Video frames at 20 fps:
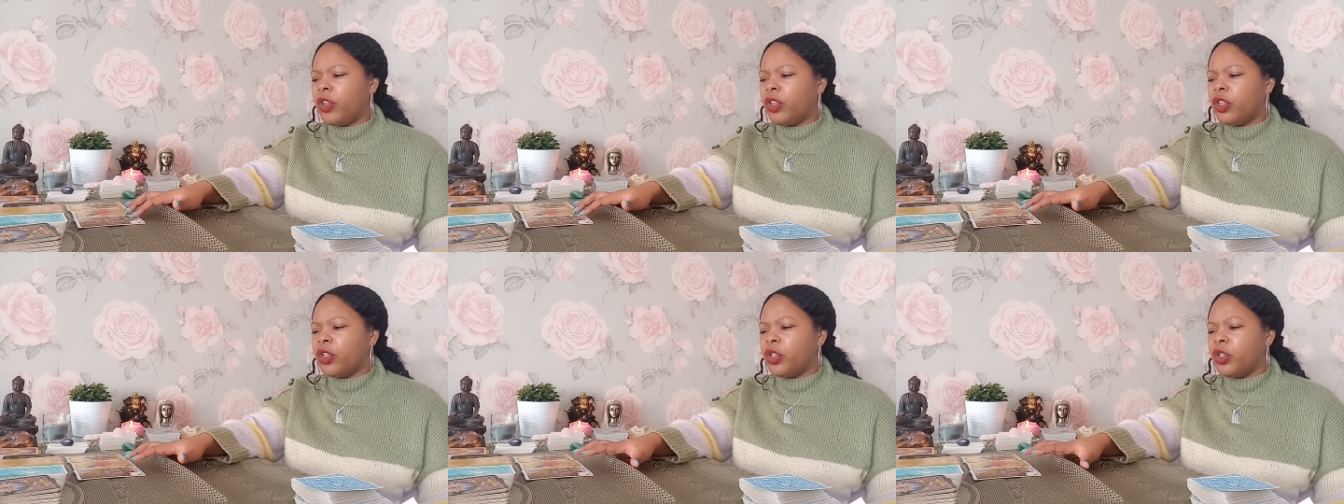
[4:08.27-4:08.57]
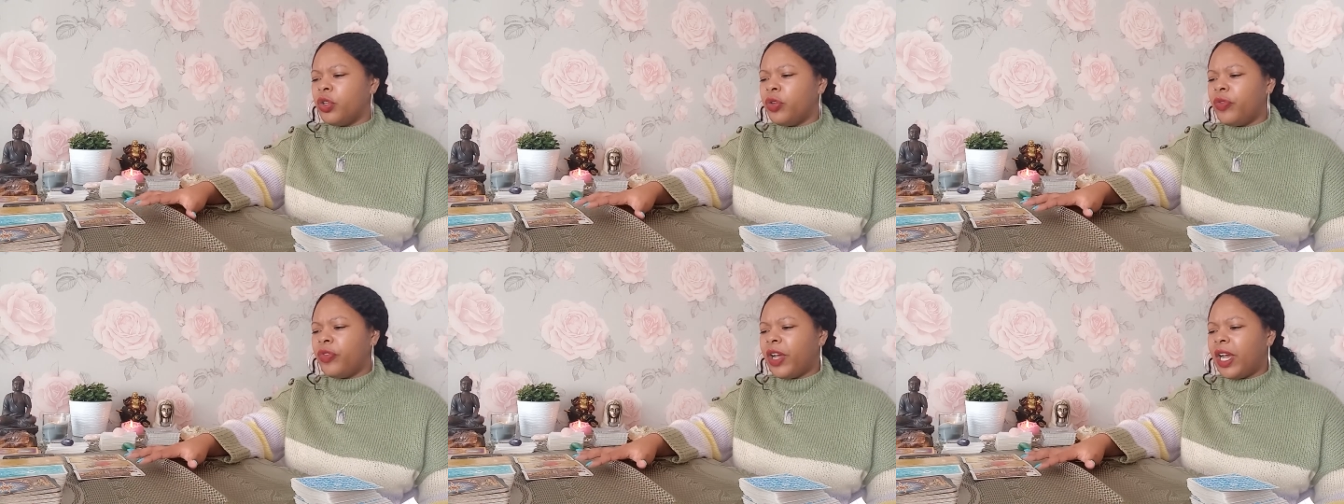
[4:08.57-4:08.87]

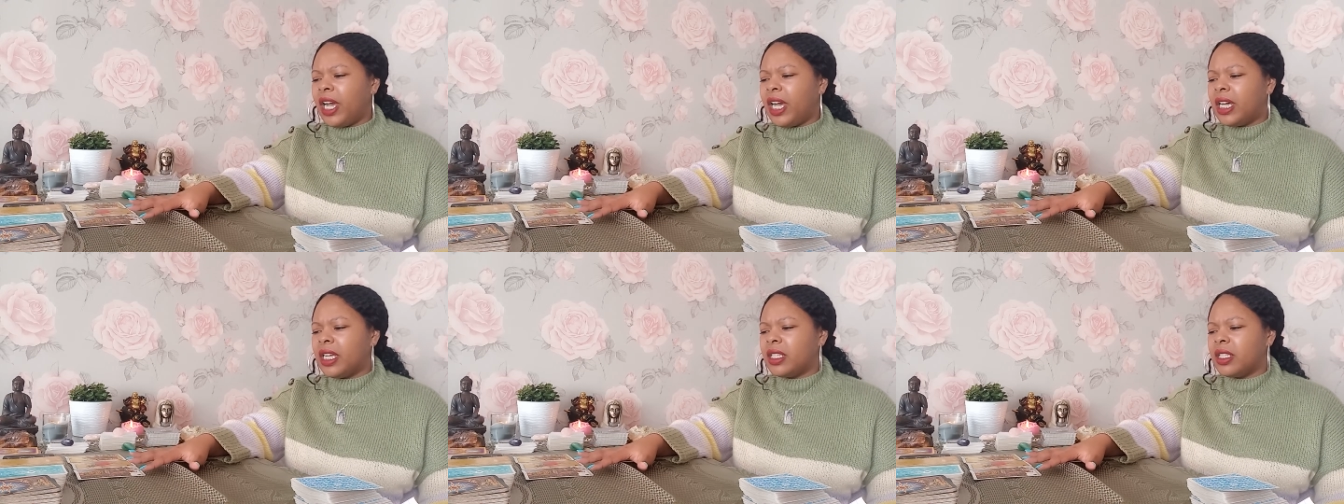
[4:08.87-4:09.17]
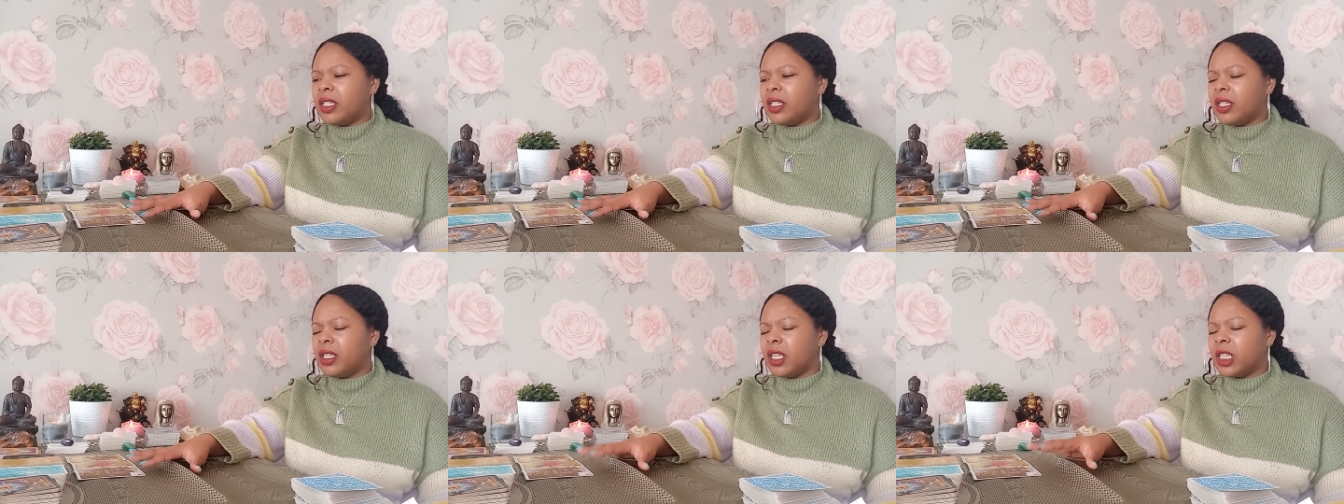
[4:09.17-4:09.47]
you've
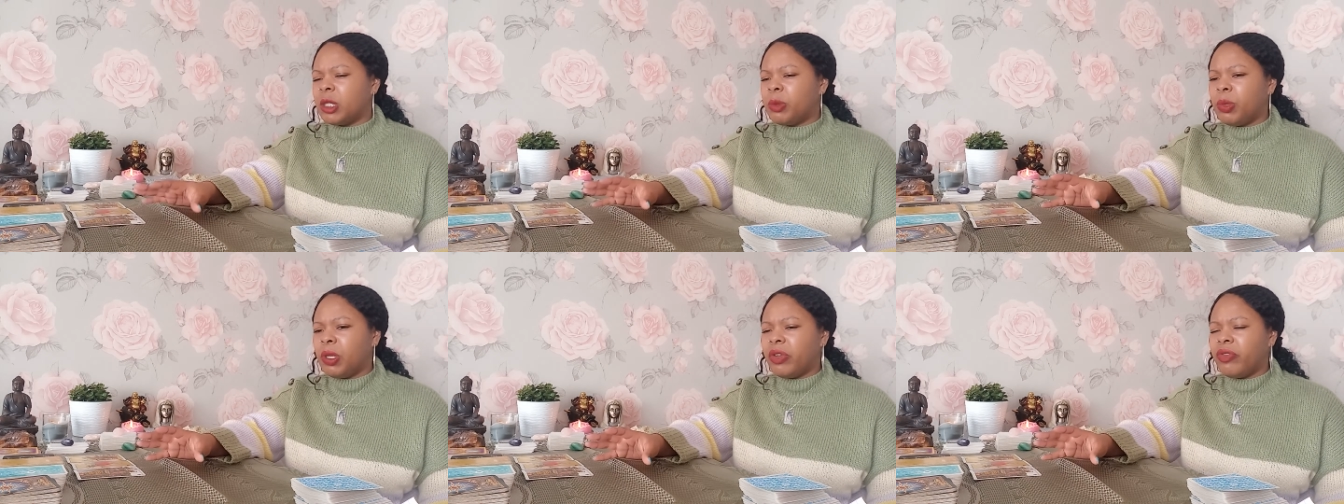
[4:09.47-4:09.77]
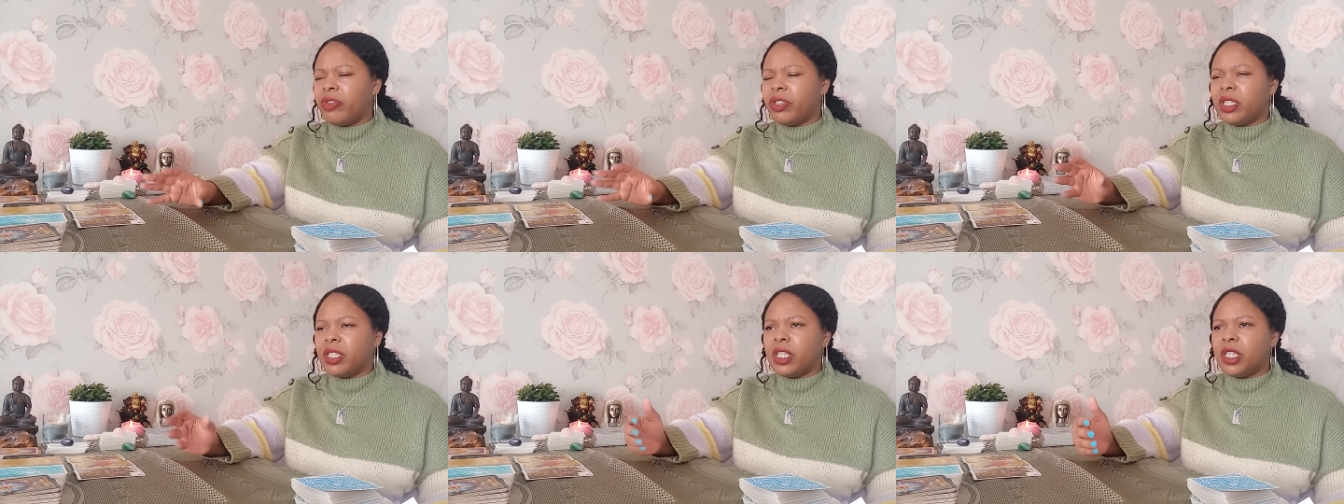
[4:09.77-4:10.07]
had
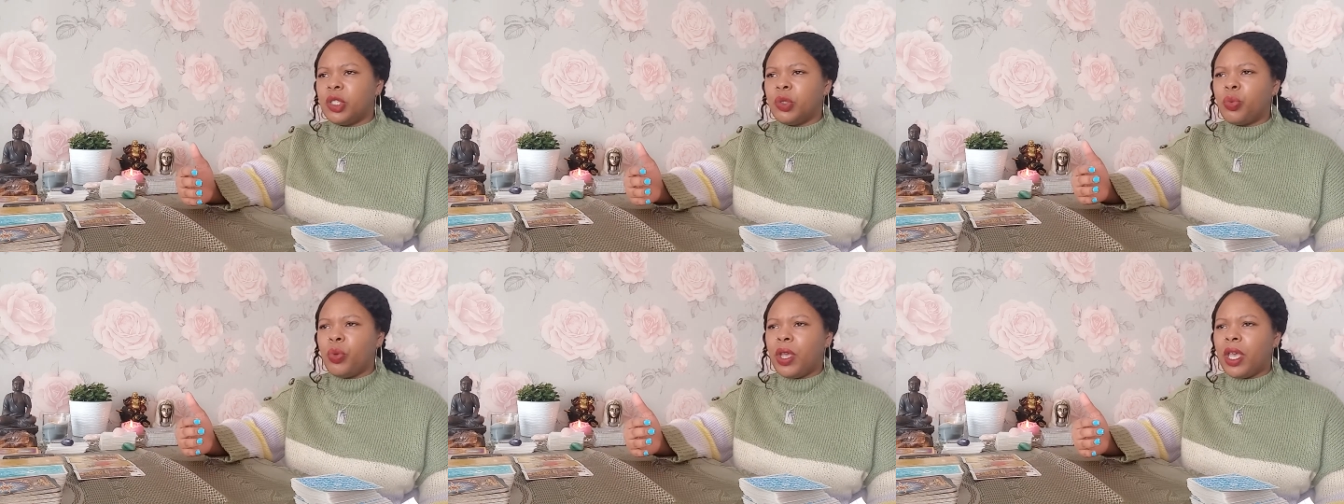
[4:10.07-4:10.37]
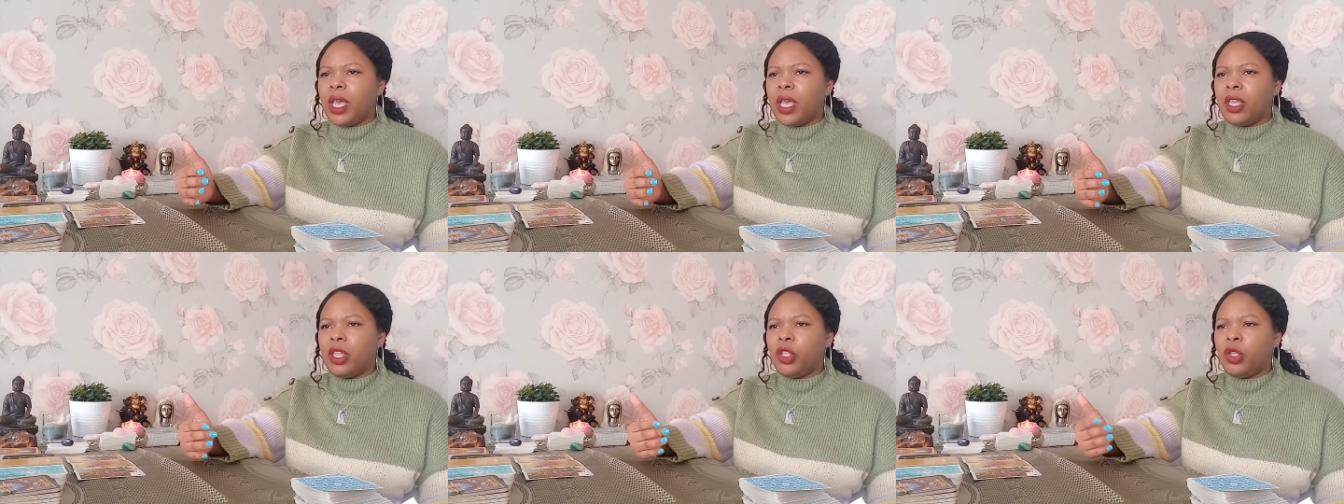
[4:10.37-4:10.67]
experiences
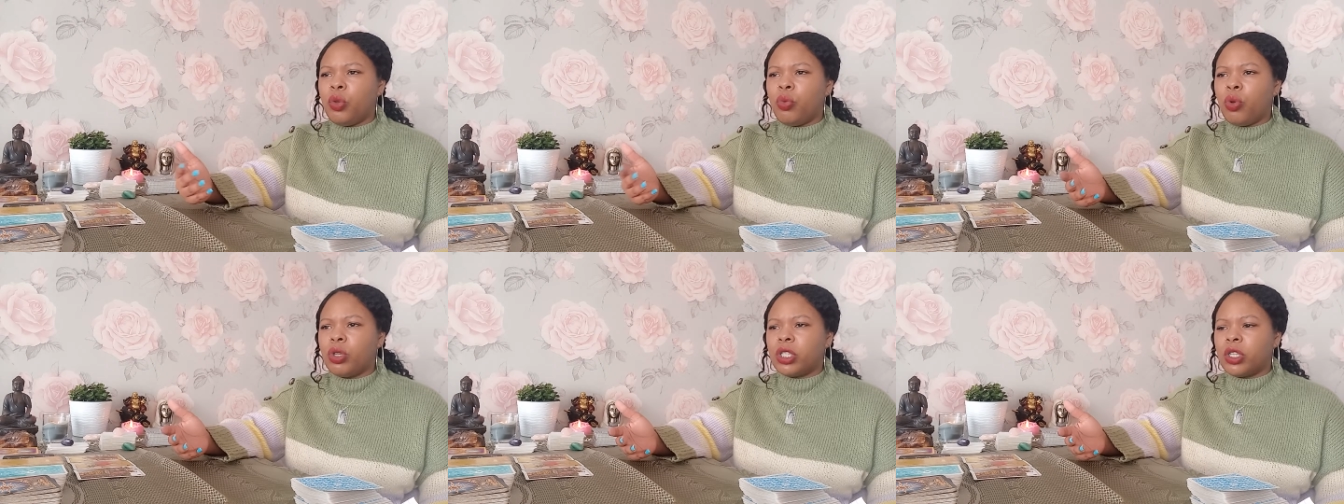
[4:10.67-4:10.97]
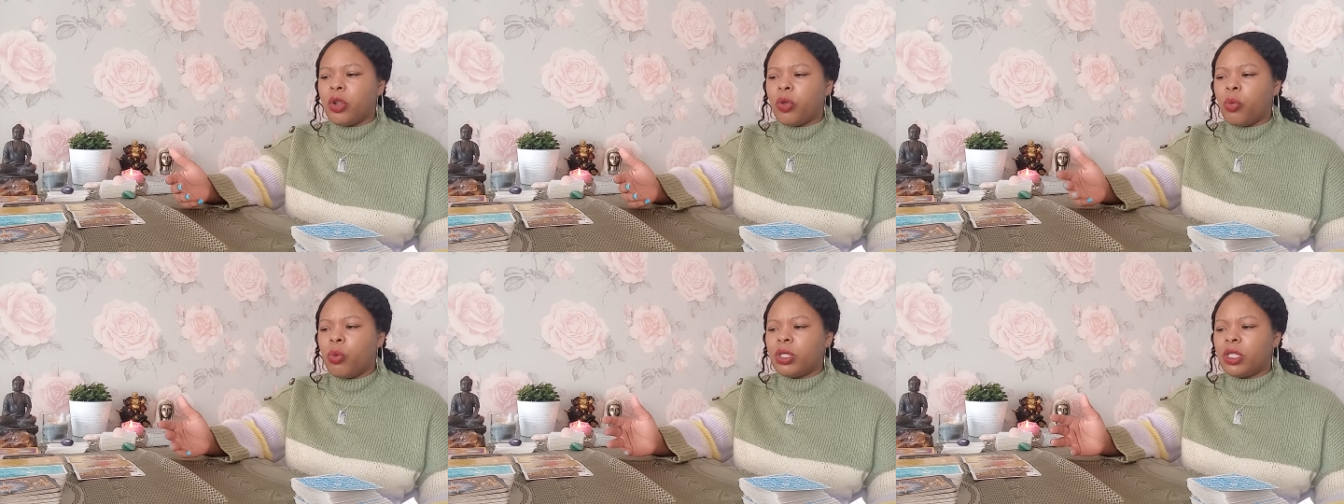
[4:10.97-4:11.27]
where you wasn't
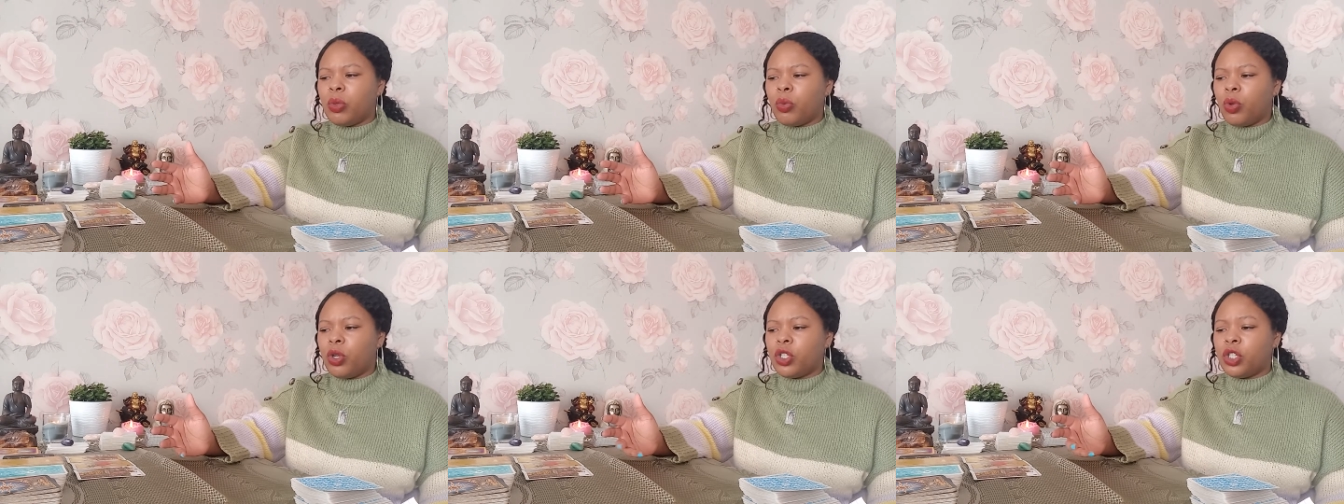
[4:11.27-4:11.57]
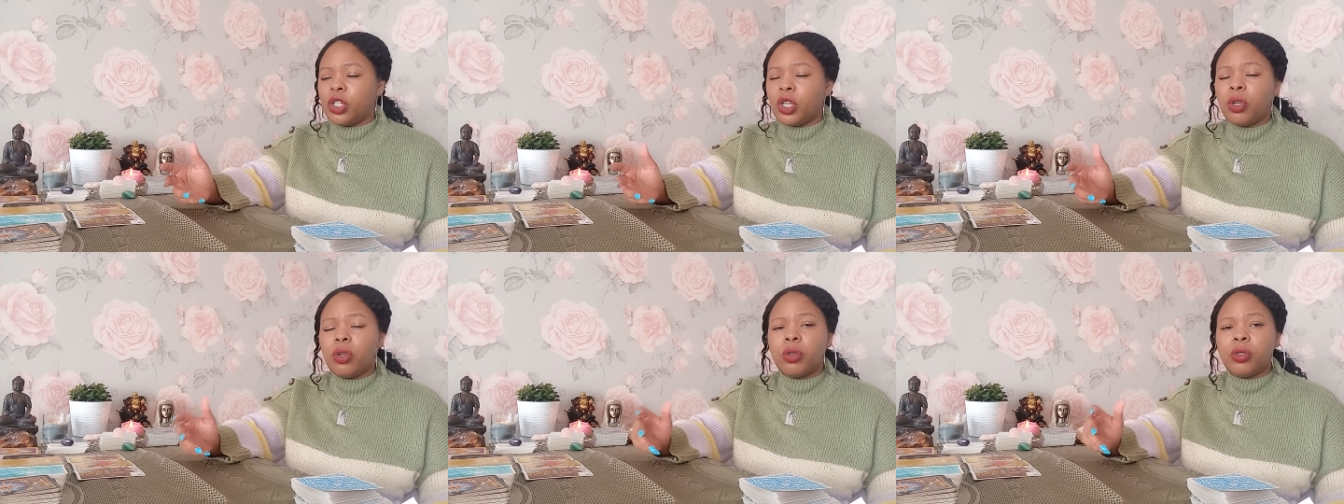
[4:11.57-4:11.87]
always the one
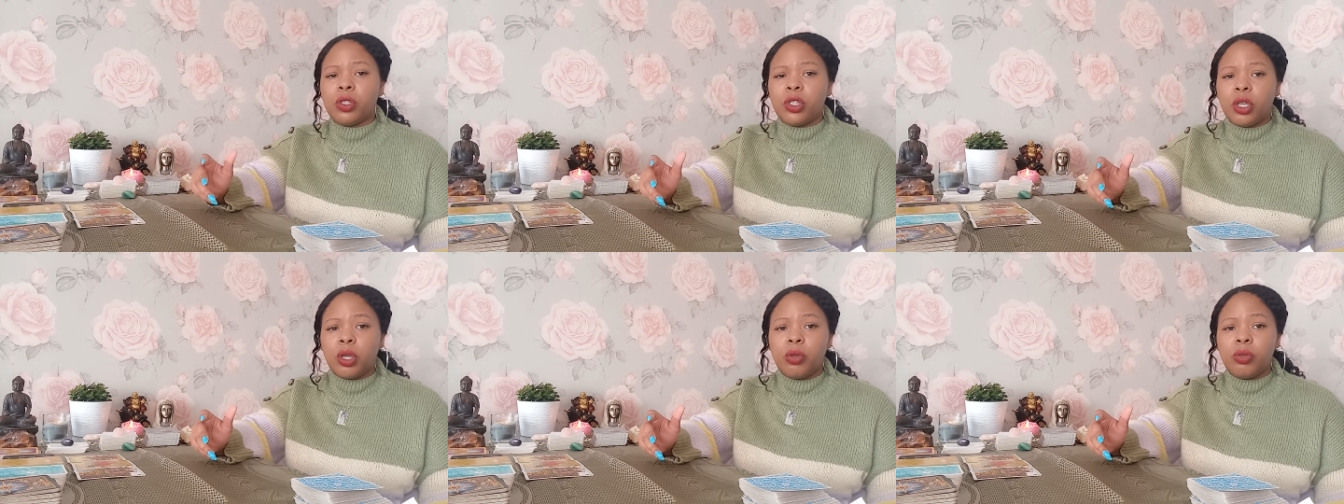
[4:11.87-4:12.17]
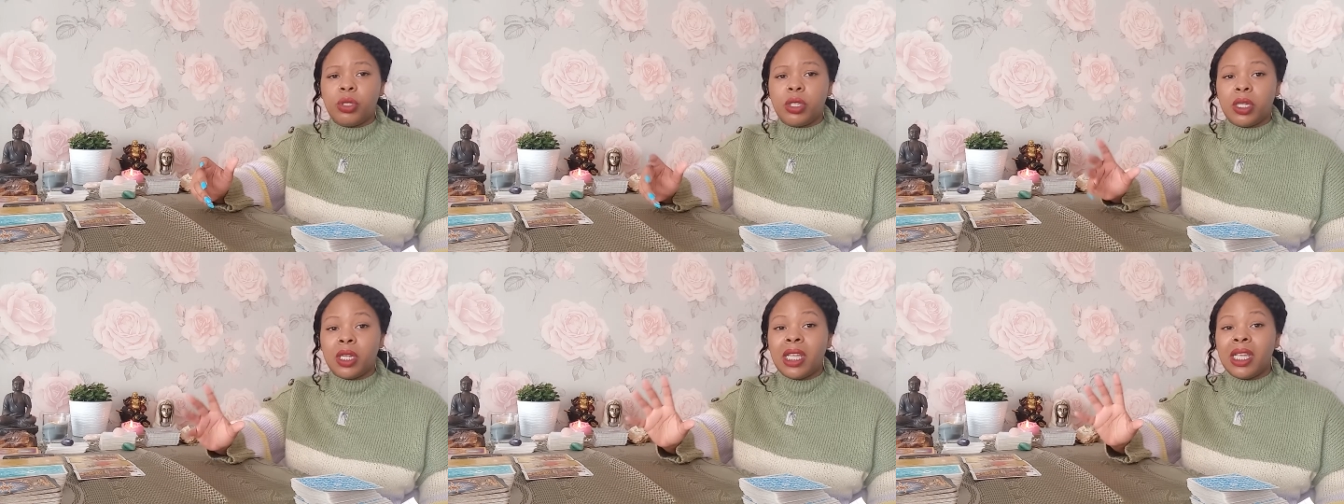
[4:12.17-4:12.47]

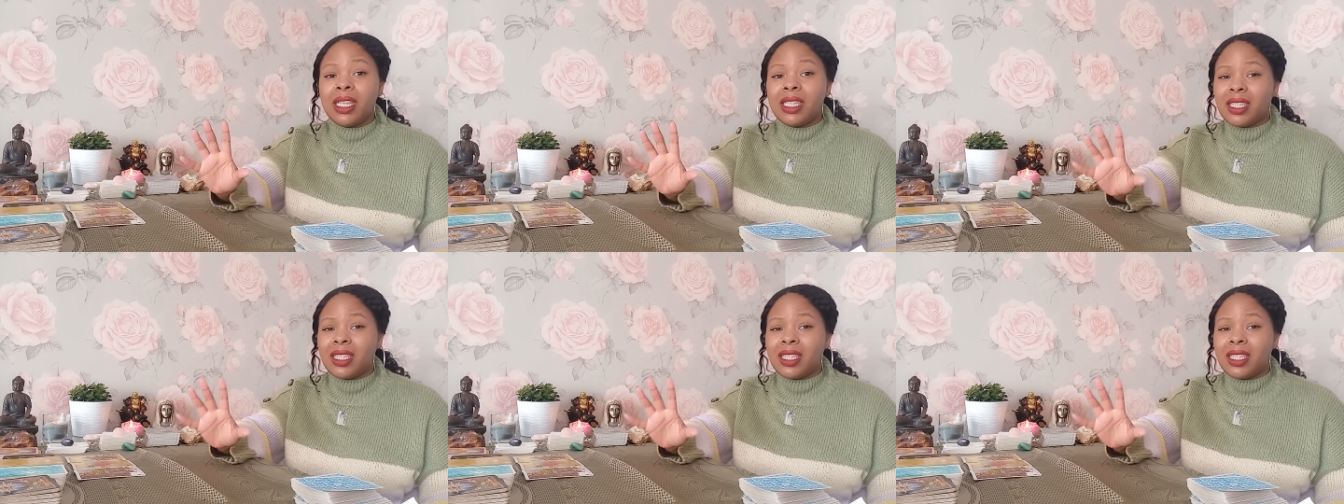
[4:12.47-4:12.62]
chosen.